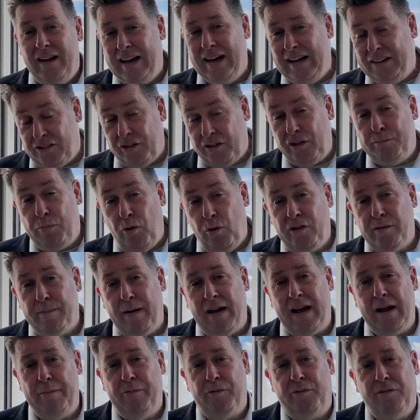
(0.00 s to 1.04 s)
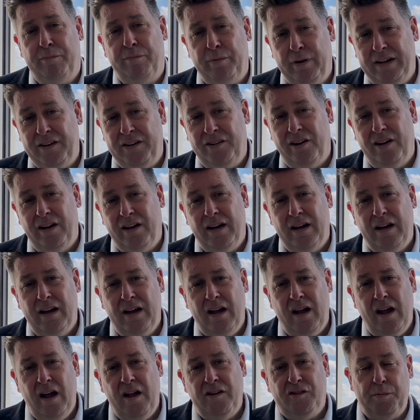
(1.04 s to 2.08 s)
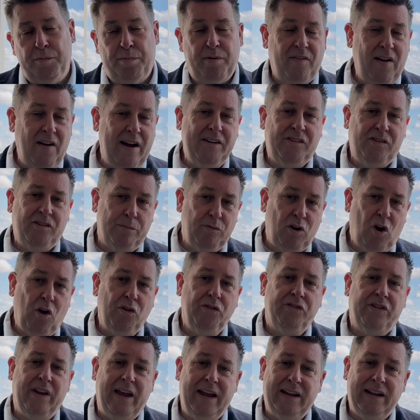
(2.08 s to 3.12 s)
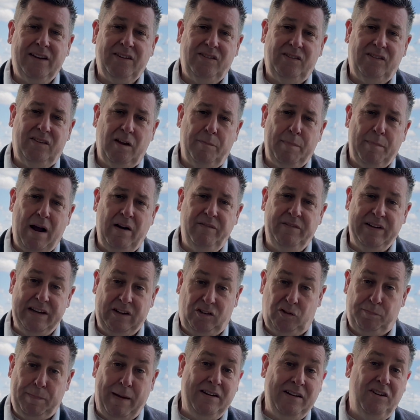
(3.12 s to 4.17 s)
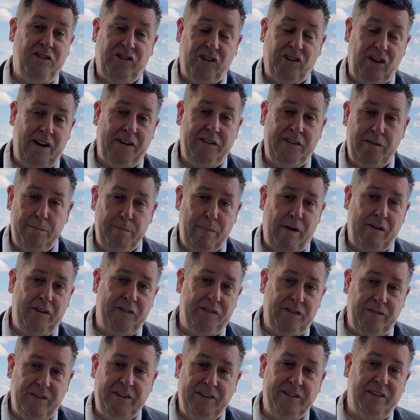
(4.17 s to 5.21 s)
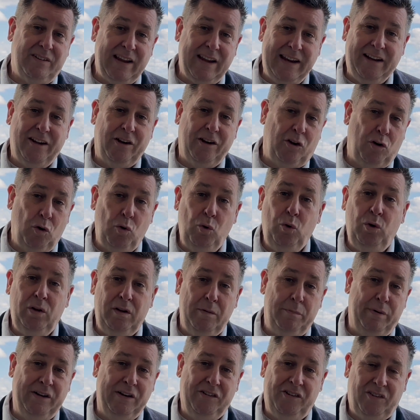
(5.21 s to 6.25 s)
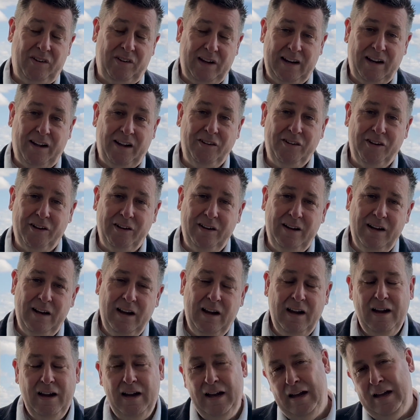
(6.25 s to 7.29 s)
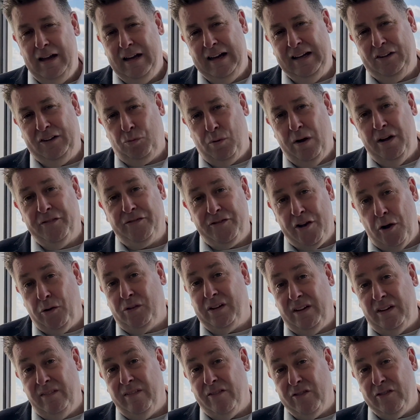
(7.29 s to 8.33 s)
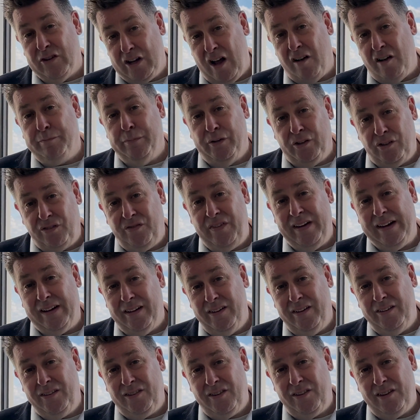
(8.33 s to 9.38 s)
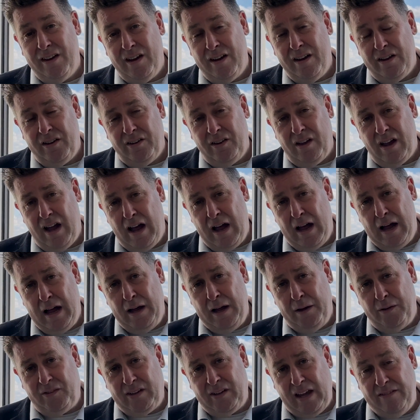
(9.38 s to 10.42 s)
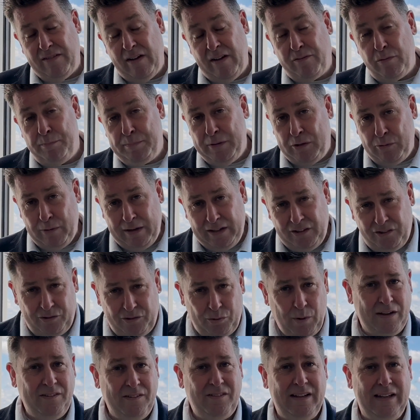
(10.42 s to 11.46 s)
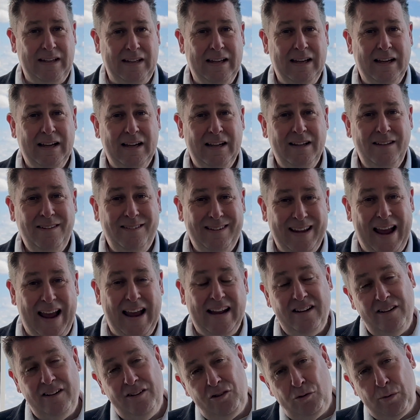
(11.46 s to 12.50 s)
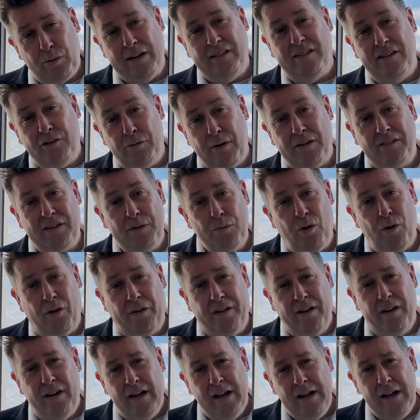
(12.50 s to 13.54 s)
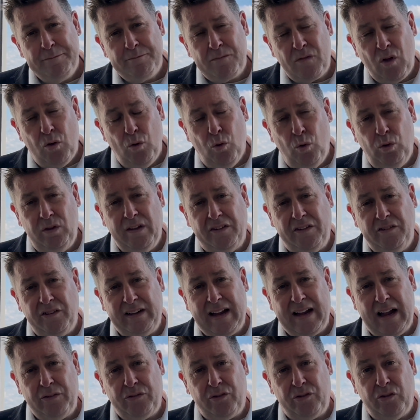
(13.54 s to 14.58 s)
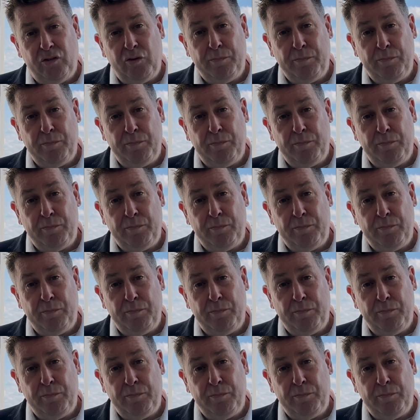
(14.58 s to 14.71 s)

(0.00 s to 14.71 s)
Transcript: It's a good point about Hammersmith Bridge. To provide some context about the expenditure London boroughs have undertaken on all the bridges in London, it's worth noting that the government's figures say that for between 2010 and 2021, all London councils